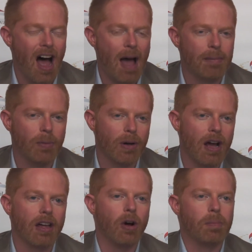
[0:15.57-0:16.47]
I mean, we're
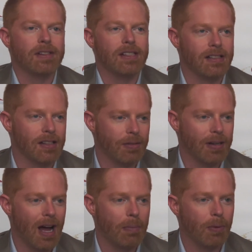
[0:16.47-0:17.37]
not going to open season
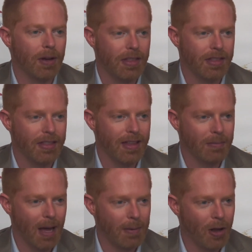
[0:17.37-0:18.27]
three up with
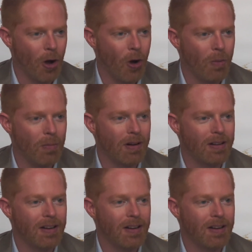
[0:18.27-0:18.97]
them coming home